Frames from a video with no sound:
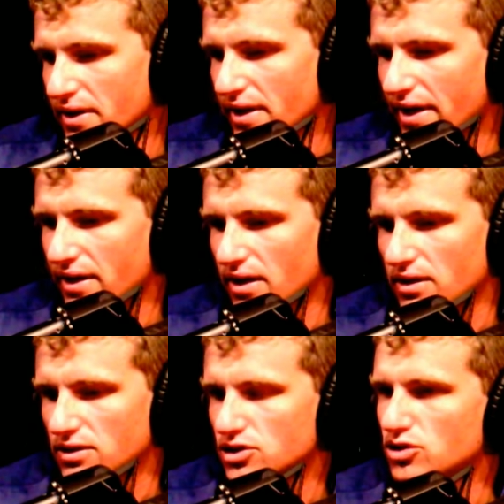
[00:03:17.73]
Okay.
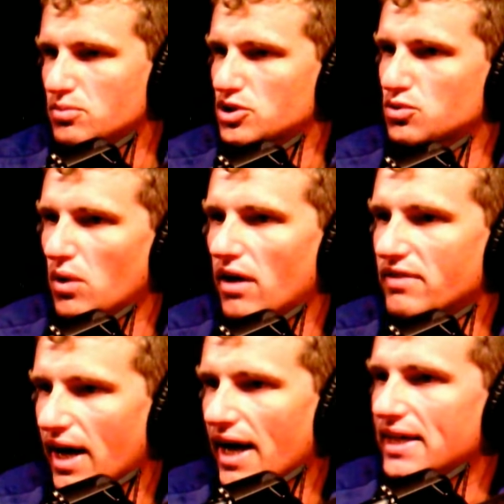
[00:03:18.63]
And super suave
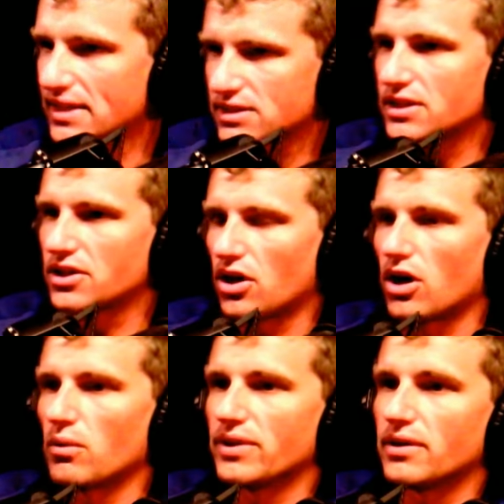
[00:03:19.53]
guy. He gets in the
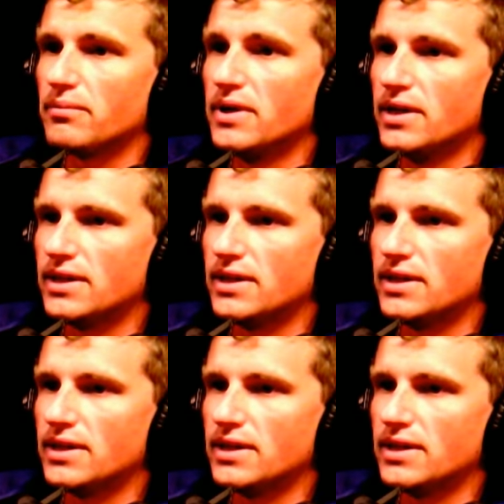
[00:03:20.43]
car with him.